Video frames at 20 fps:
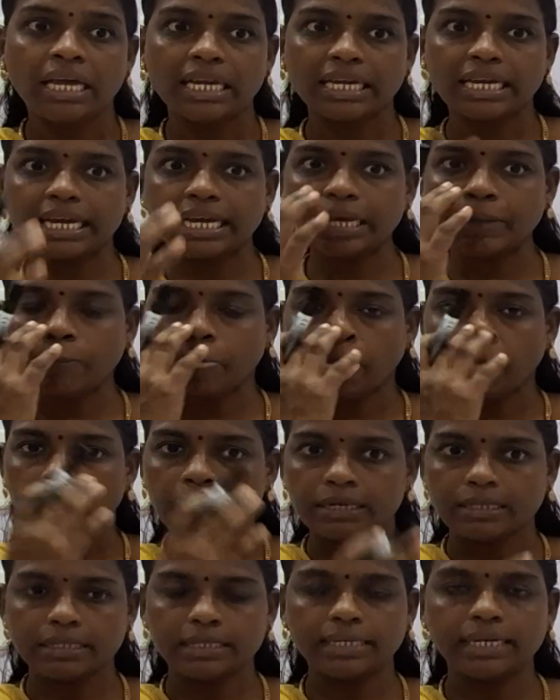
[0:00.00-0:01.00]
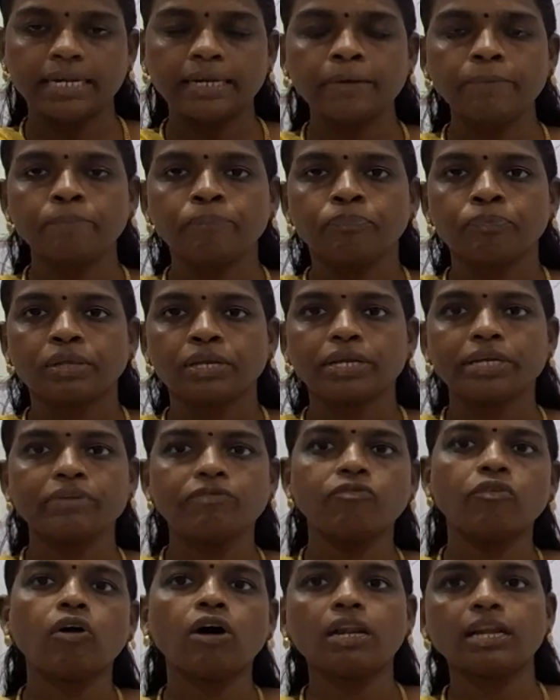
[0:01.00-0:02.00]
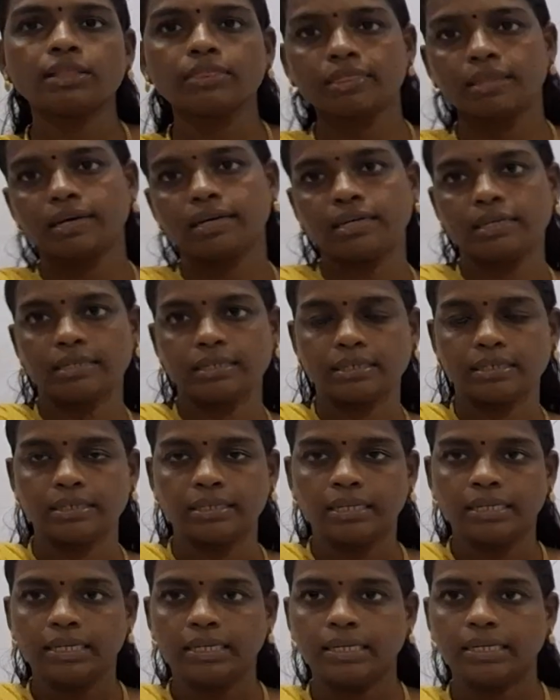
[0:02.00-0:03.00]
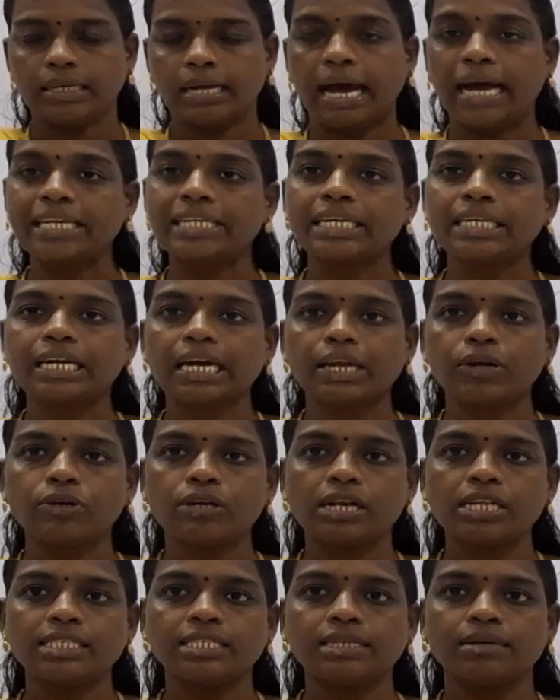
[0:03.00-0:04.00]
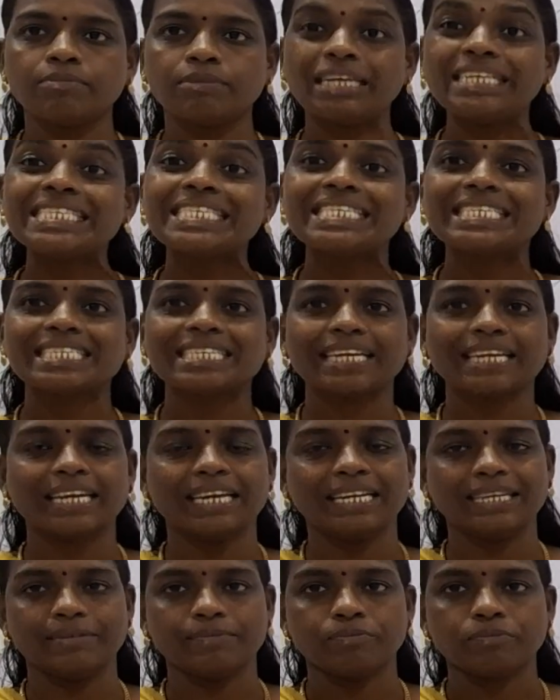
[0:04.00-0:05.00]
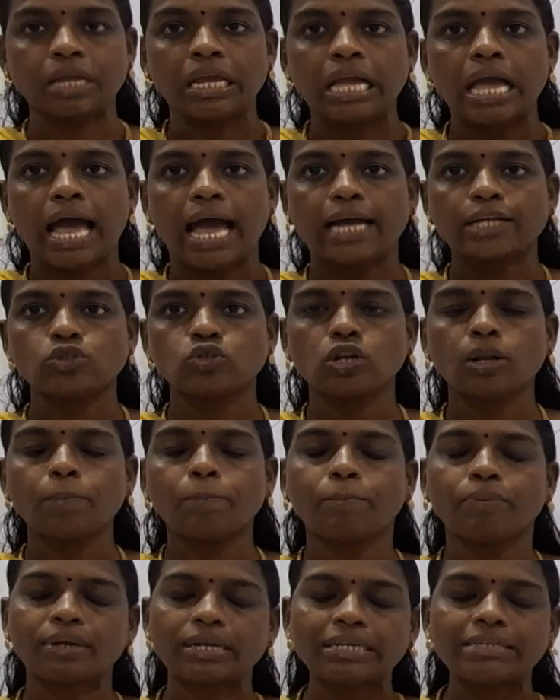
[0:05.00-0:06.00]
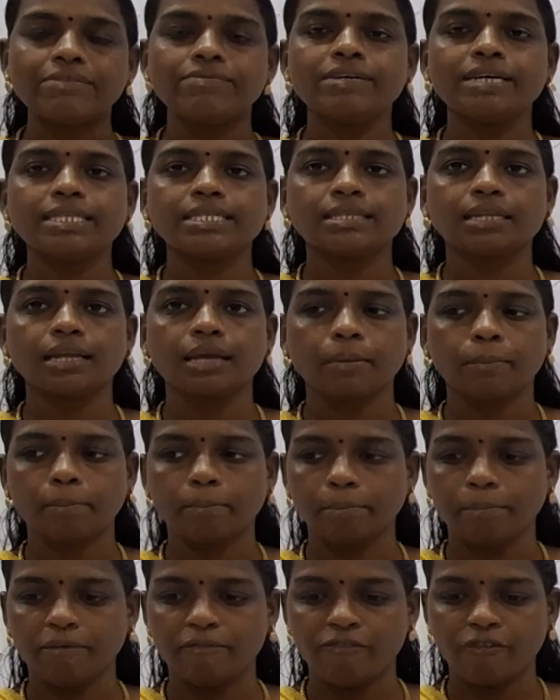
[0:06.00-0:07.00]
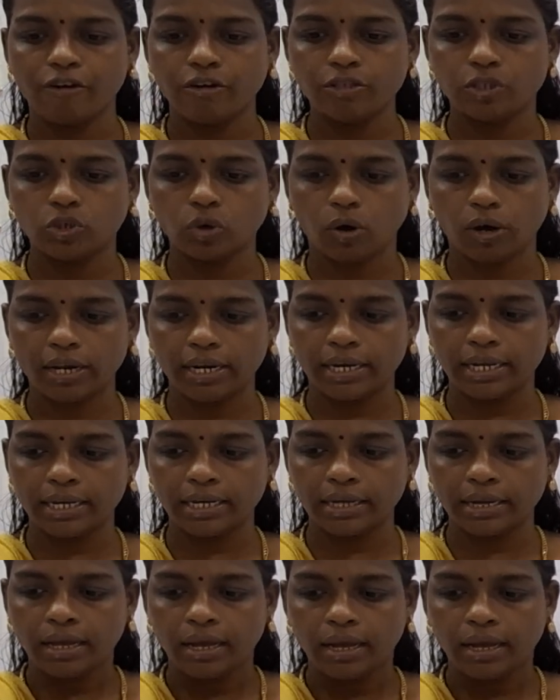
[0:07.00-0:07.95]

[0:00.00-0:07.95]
He didn't involve in the anti-colonialism instantly. Actually, previously, before joining